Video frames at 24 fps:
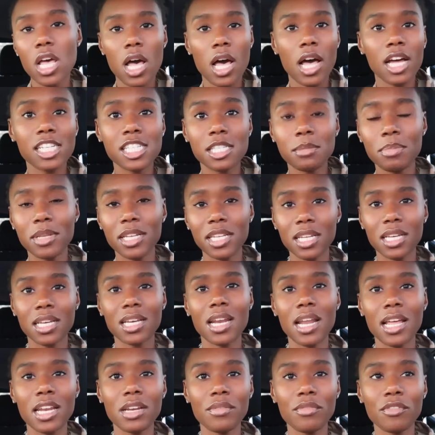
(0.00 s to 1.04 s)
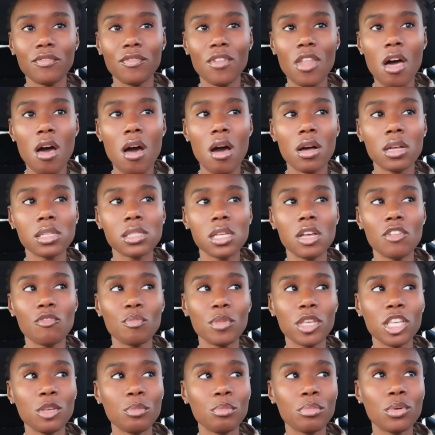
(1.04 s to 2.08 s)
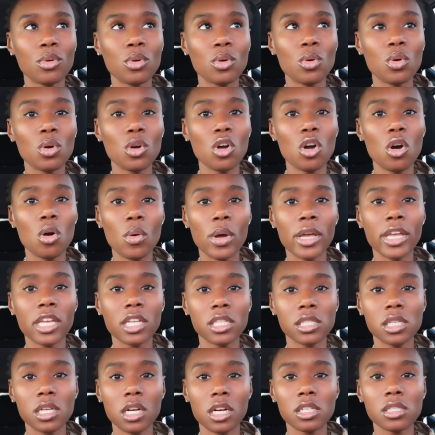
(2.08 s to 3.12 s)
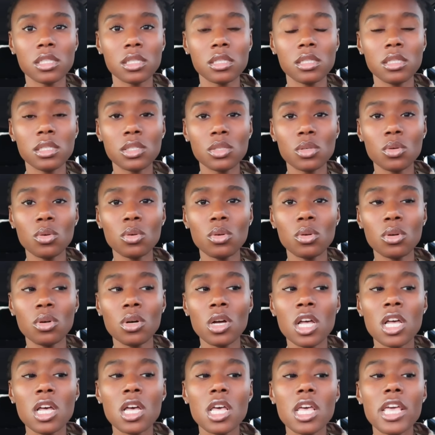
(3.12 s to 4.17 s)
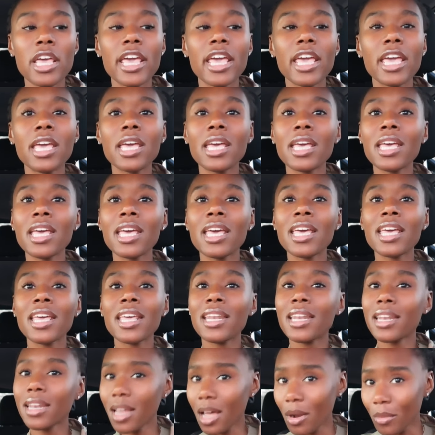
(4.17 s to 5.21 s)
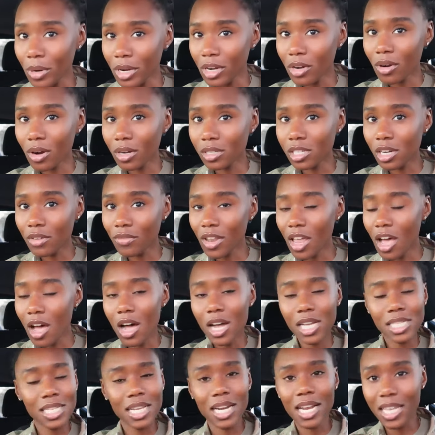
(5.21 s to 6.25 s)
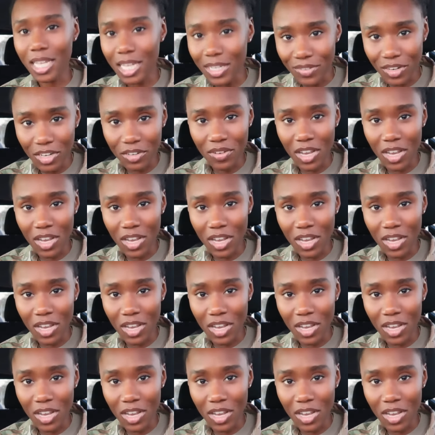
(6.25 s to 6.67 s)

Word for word: I just been looking at different blogs of people going into nursing school and I ran across her blogs and I love her